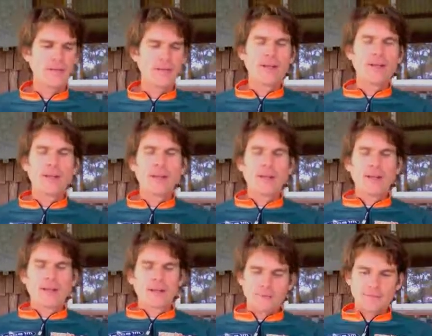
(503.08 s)

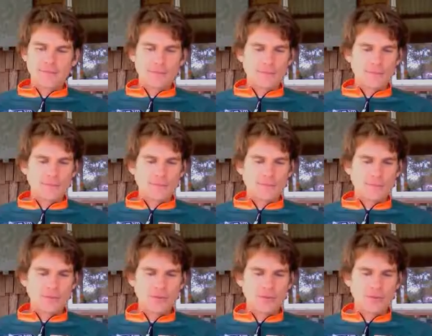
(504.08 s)
[no speech]